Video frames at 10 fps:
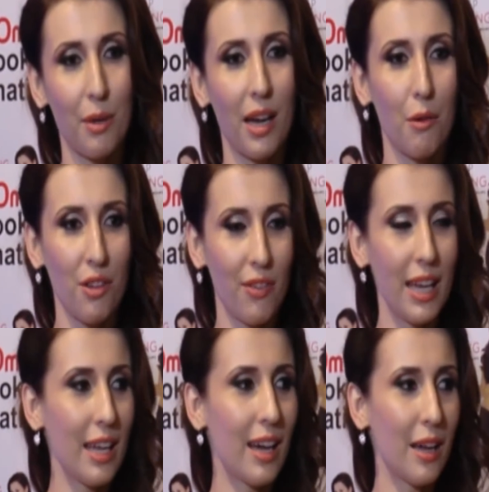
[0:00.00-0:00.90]
when I was
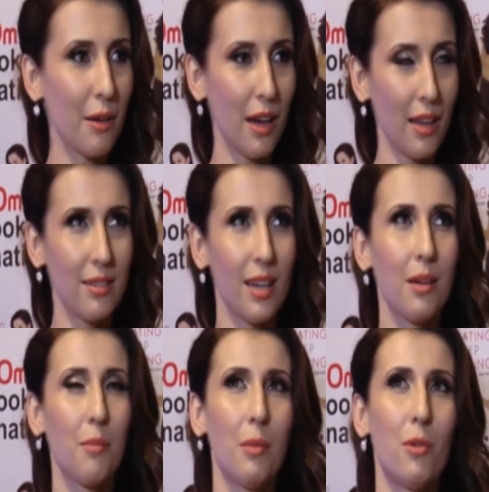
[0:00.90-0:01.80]
very young, I
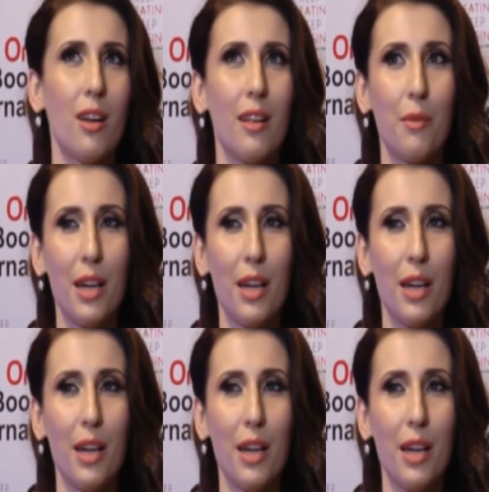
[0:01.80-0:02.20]
started my modeling